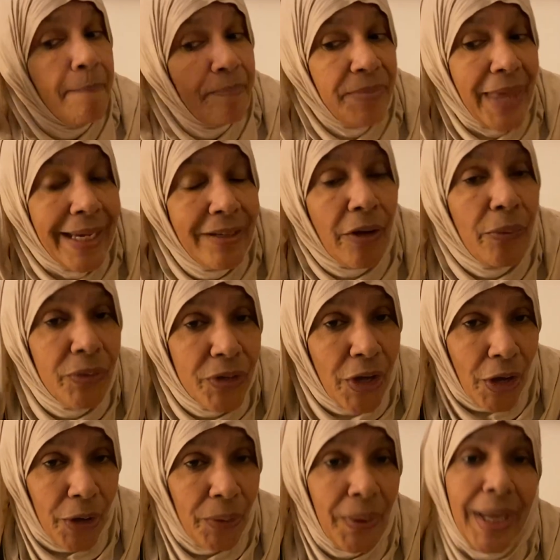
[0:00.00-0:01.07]
They don't
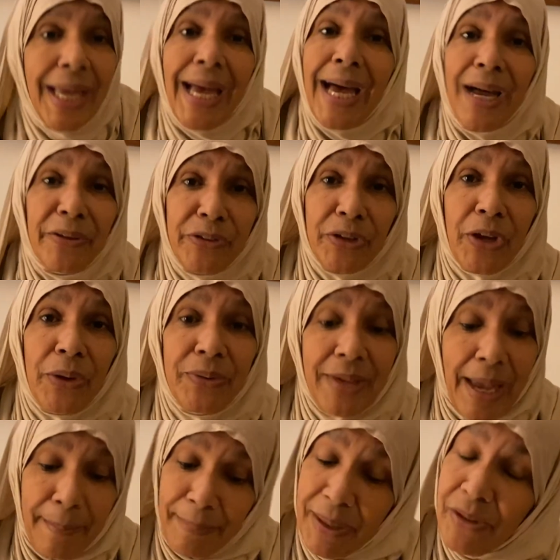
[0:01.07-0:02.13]
know how to go
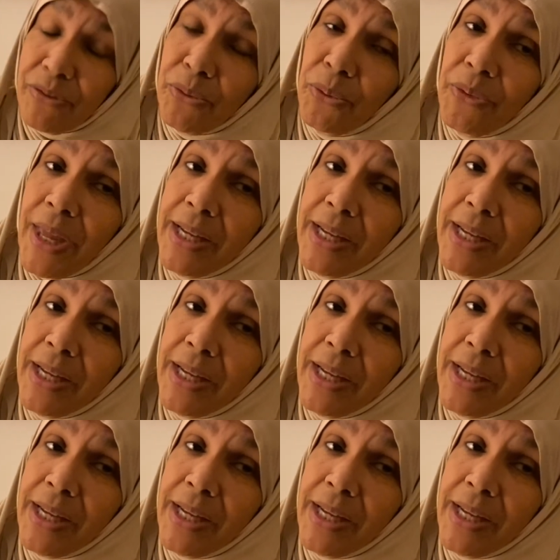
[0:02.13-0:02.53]
down, because all they